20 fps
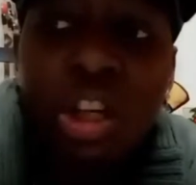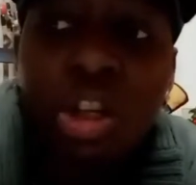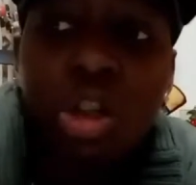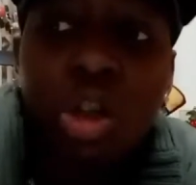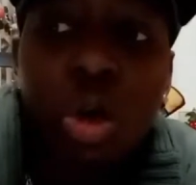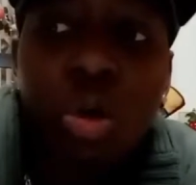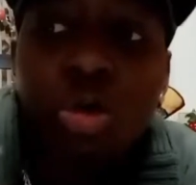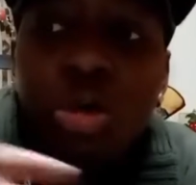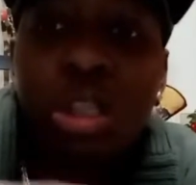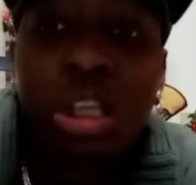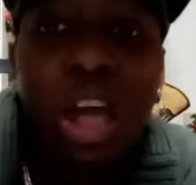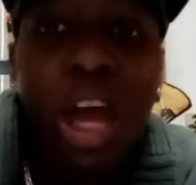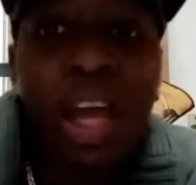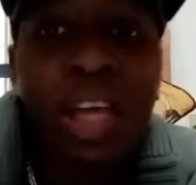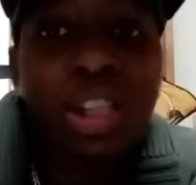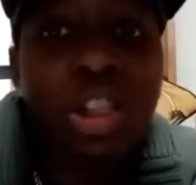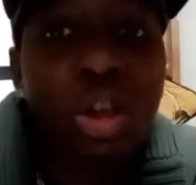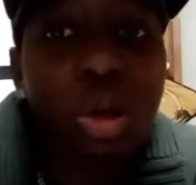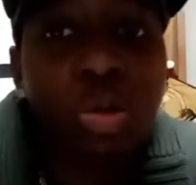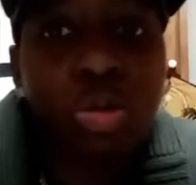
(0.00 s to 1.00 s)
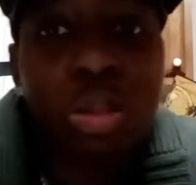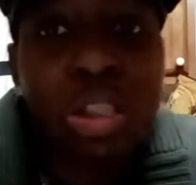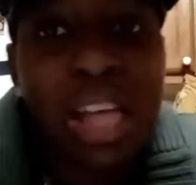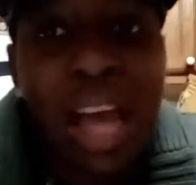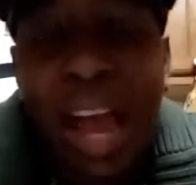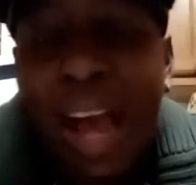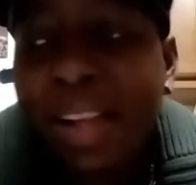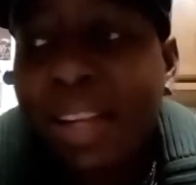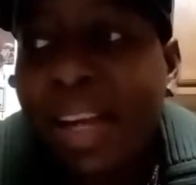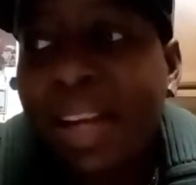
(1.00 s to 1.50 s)
it's so
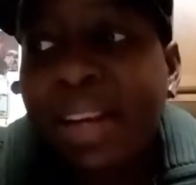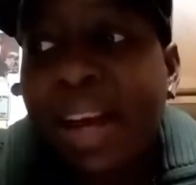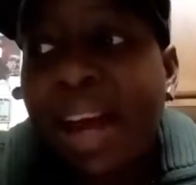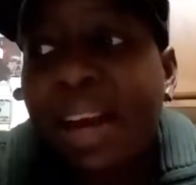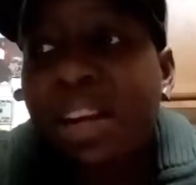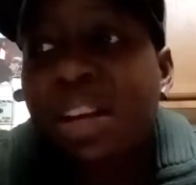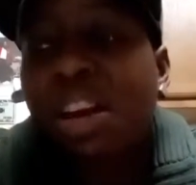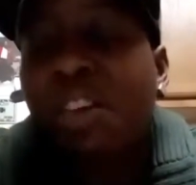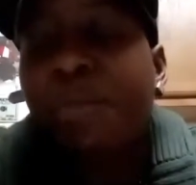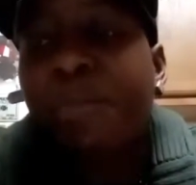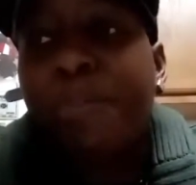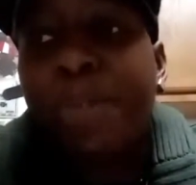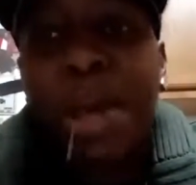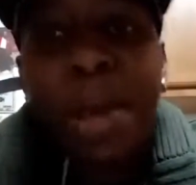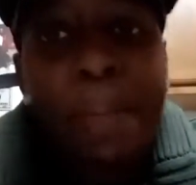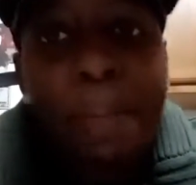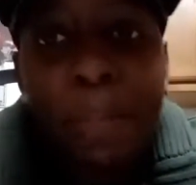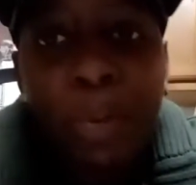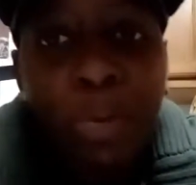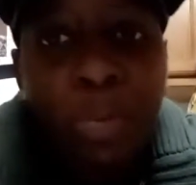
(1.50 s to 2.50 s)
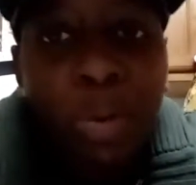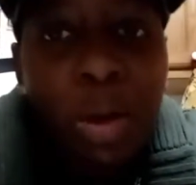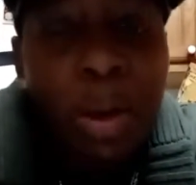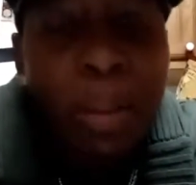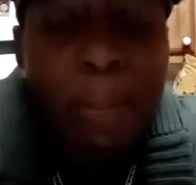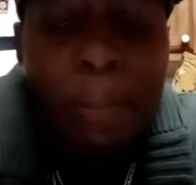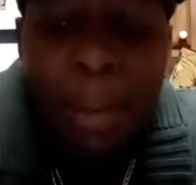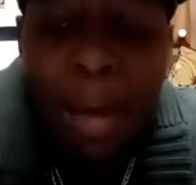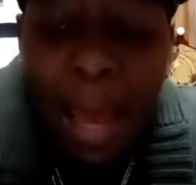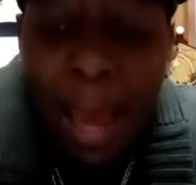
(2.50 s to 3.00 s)
sad that not enough people,
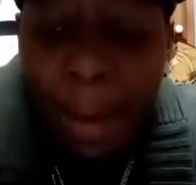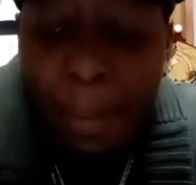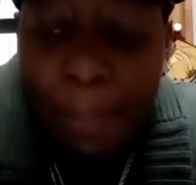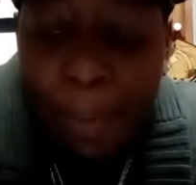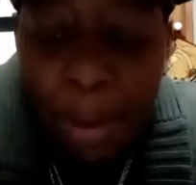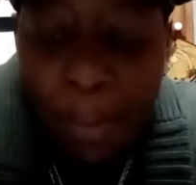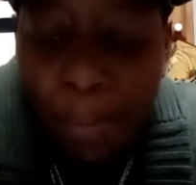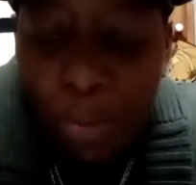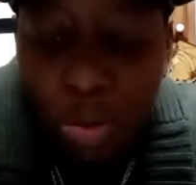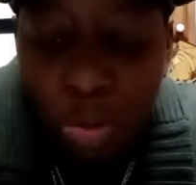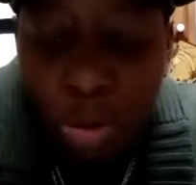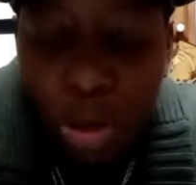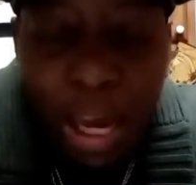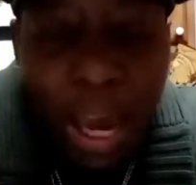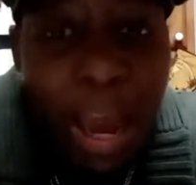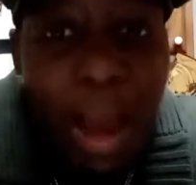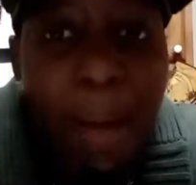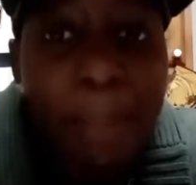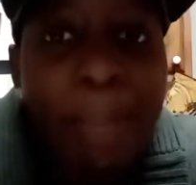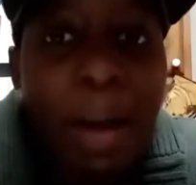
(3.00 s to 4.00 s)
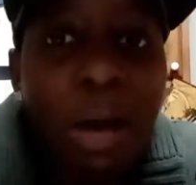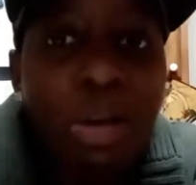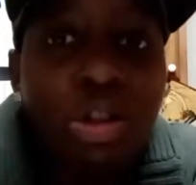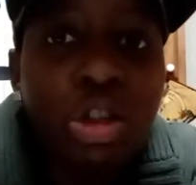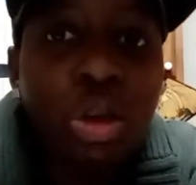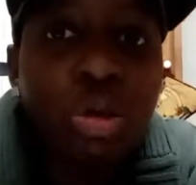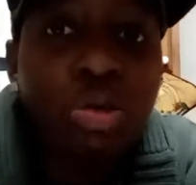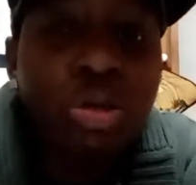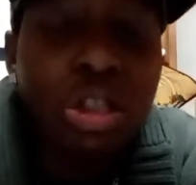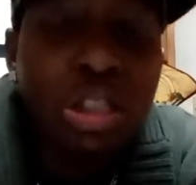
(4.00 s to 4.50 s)
black people, who care about
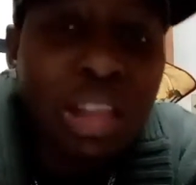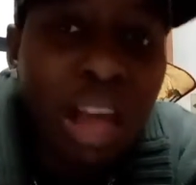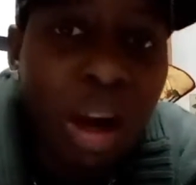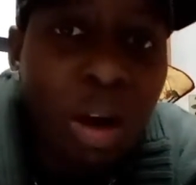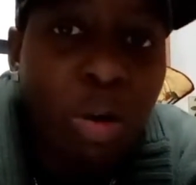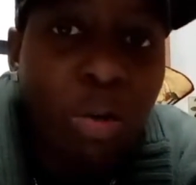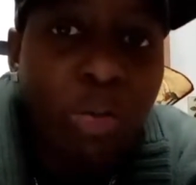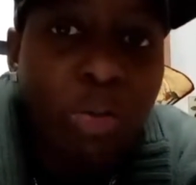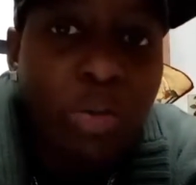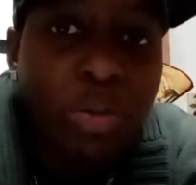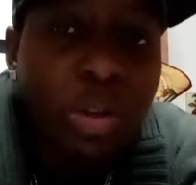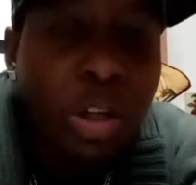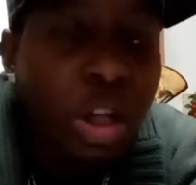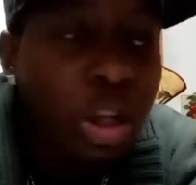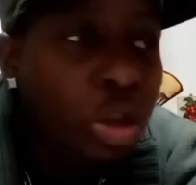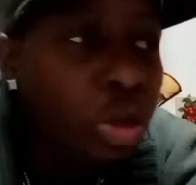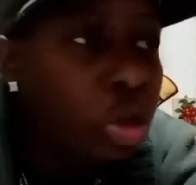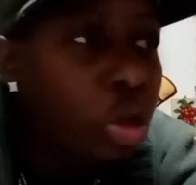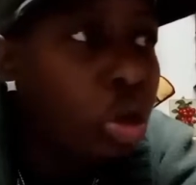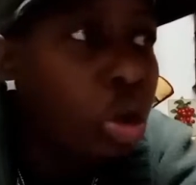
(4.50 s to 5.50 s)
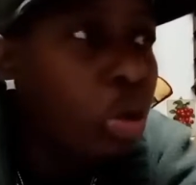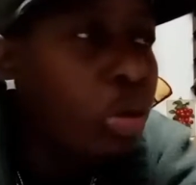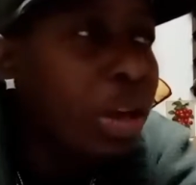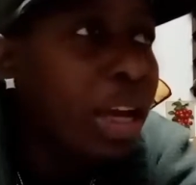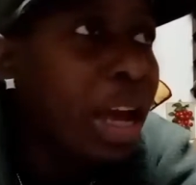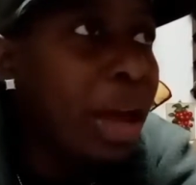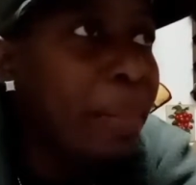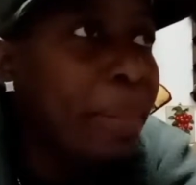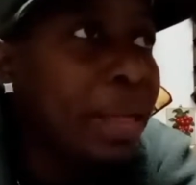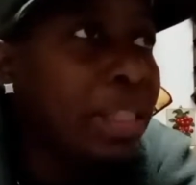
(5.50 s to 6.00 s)
yourself. You don't
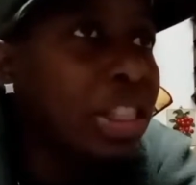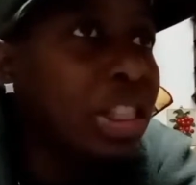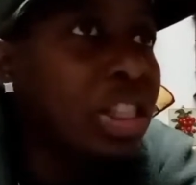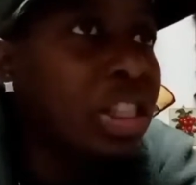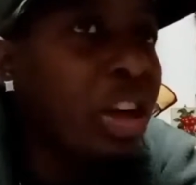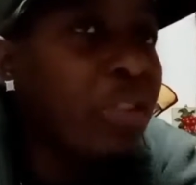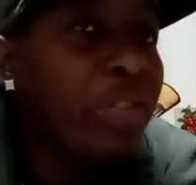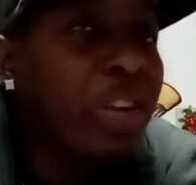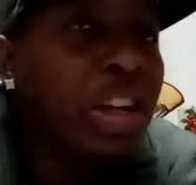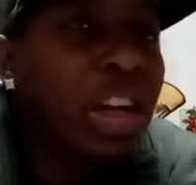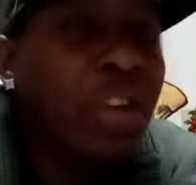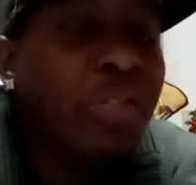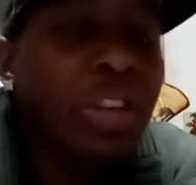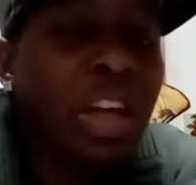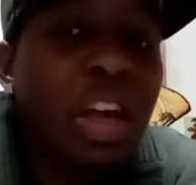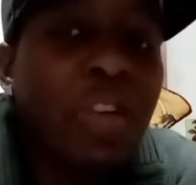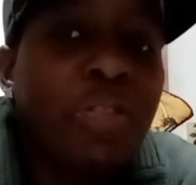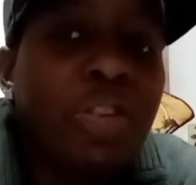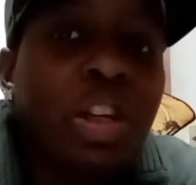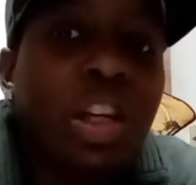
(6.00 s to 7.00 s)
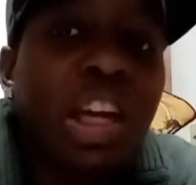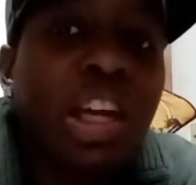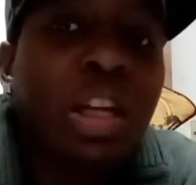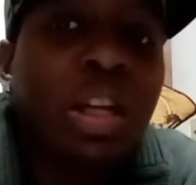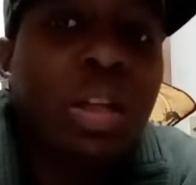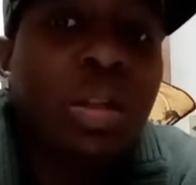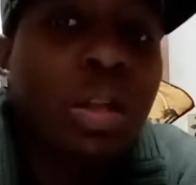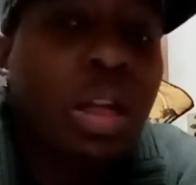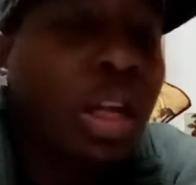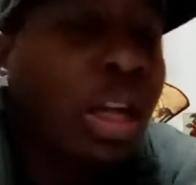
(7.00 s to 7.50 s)
care about yourself enough to even give
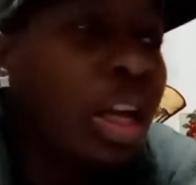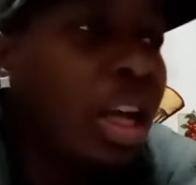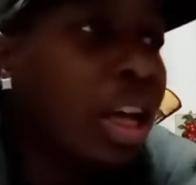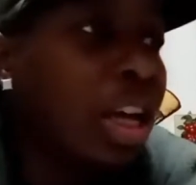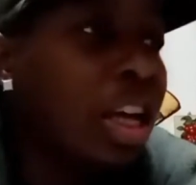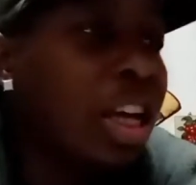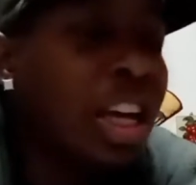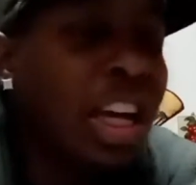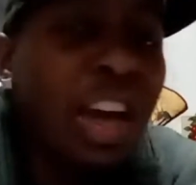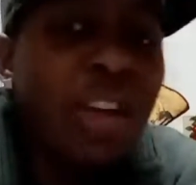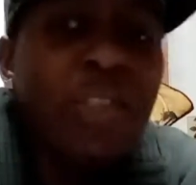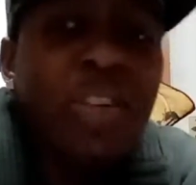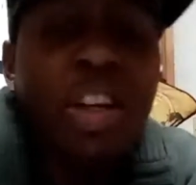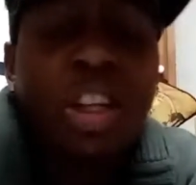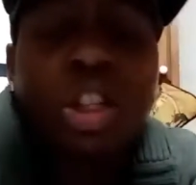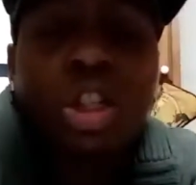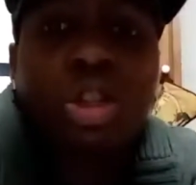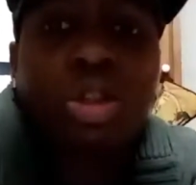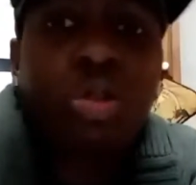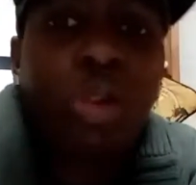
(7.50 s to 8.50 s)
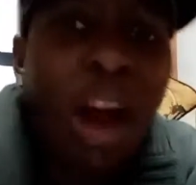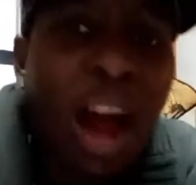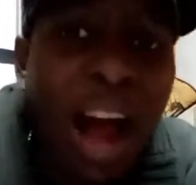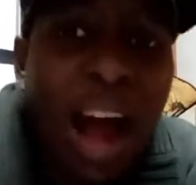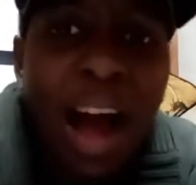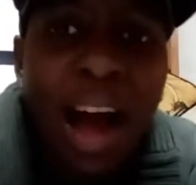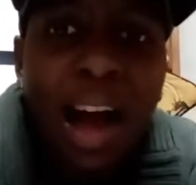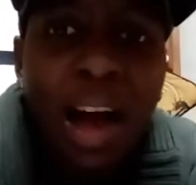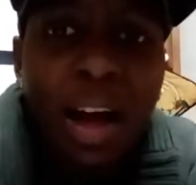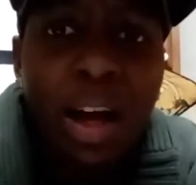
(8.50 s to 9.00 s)
it a
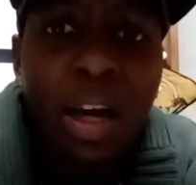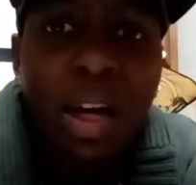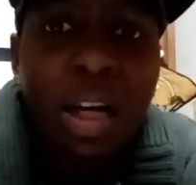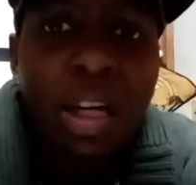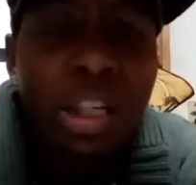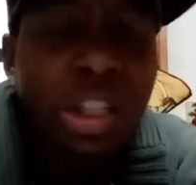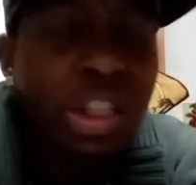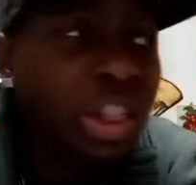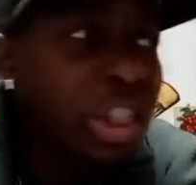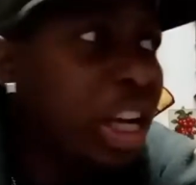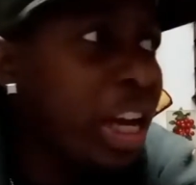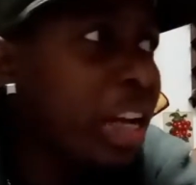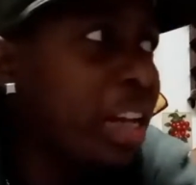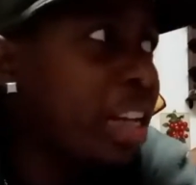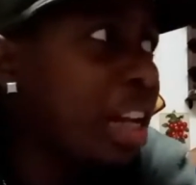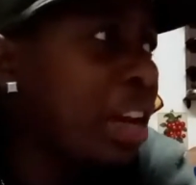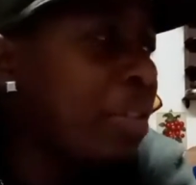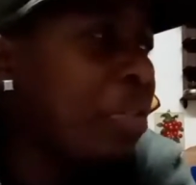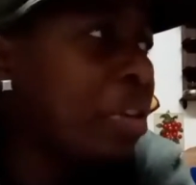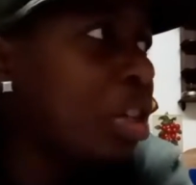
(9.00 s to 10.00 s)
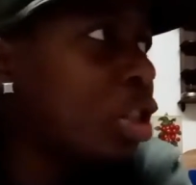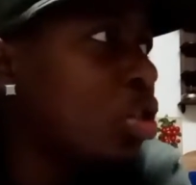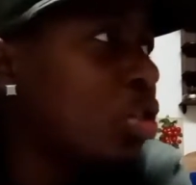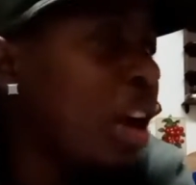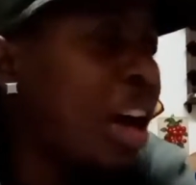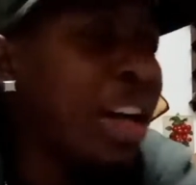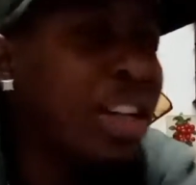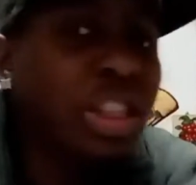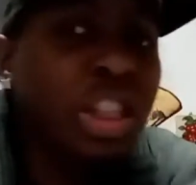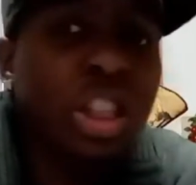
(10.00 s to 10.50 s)
try. Shit, give it a
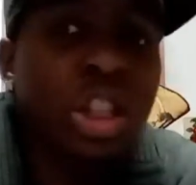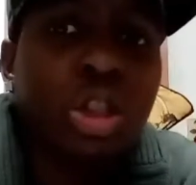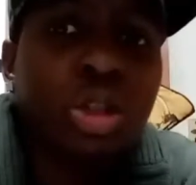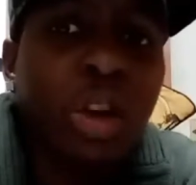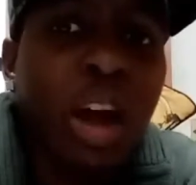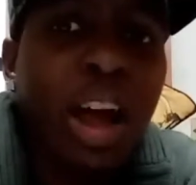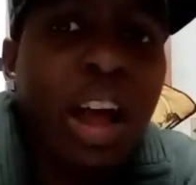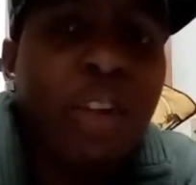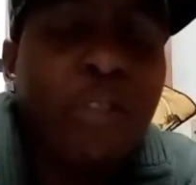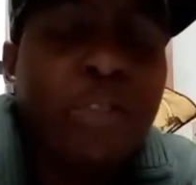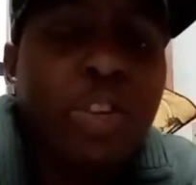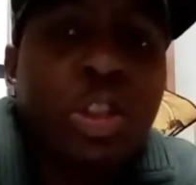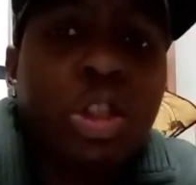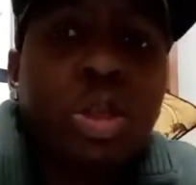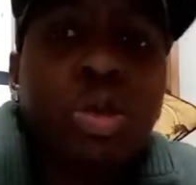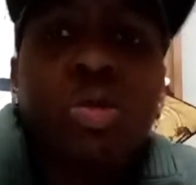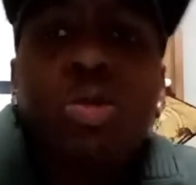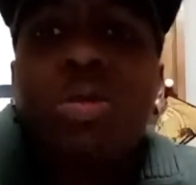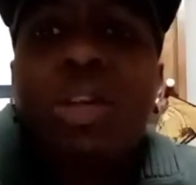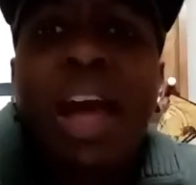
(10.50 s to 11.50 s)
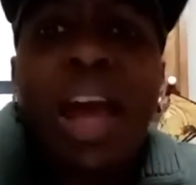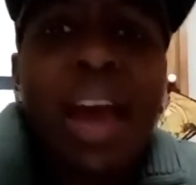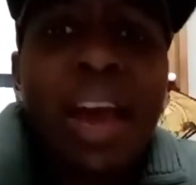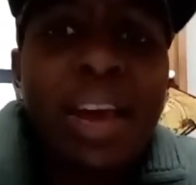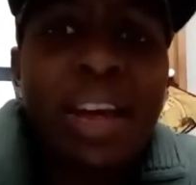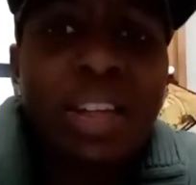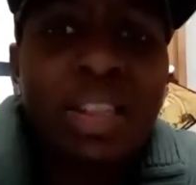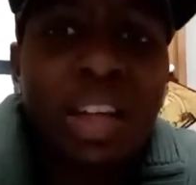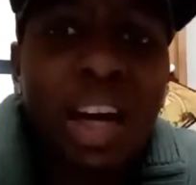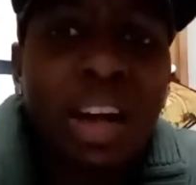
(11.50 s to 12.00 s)
try. Just try it for 2
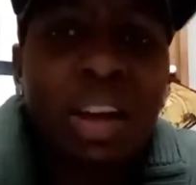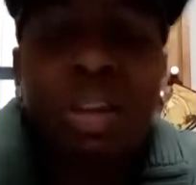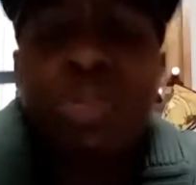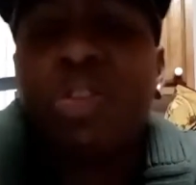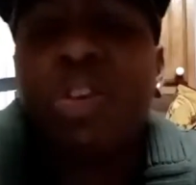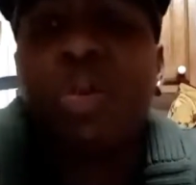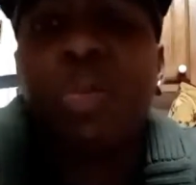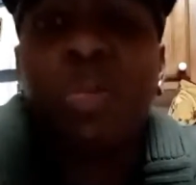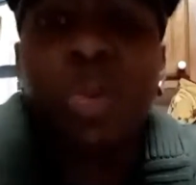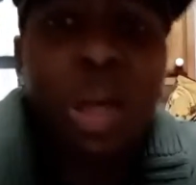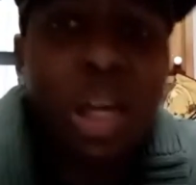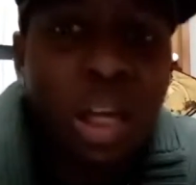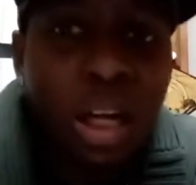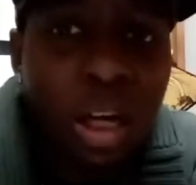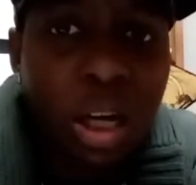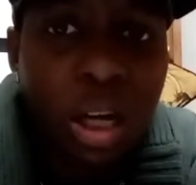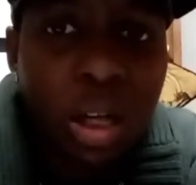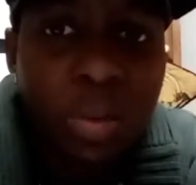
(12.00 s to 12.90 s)
days out of a week.